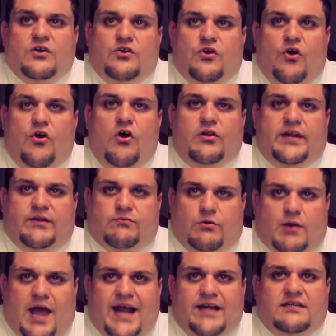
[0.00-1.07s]
call a
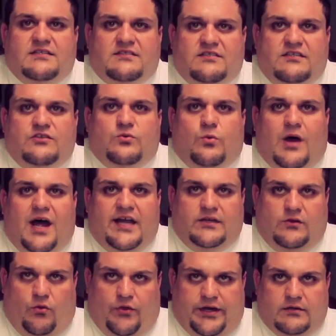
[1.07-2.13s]
Rhode Island
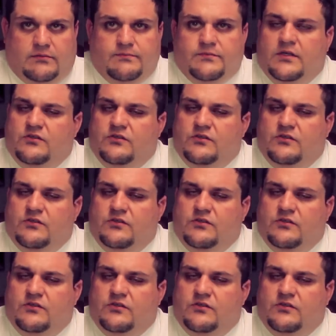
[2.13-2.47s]
DUI lawyer